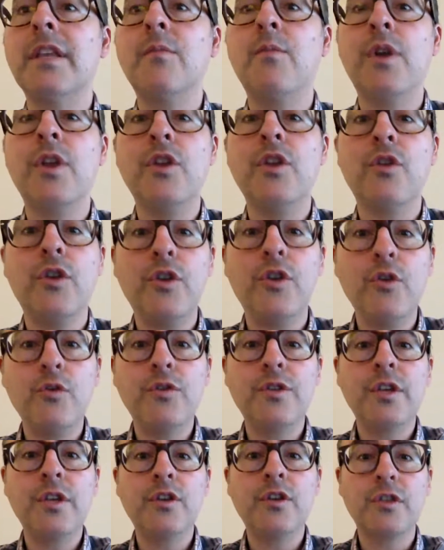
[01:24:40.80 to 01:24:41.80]
when you're
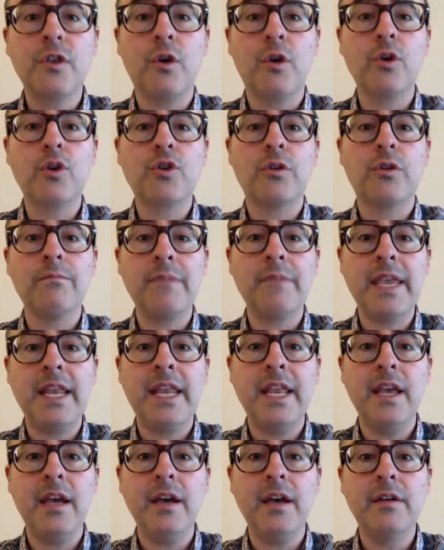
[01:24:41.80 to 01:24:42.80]
using social
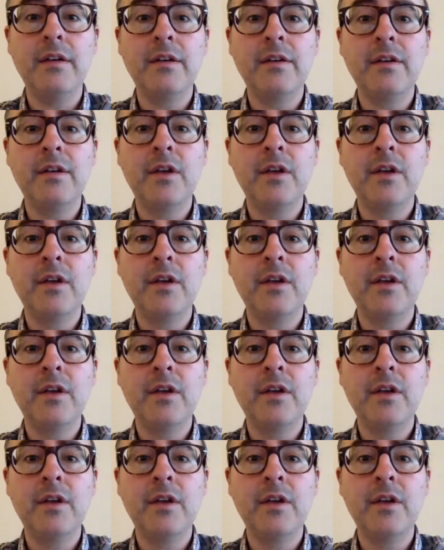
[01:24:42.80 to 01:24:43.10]
media,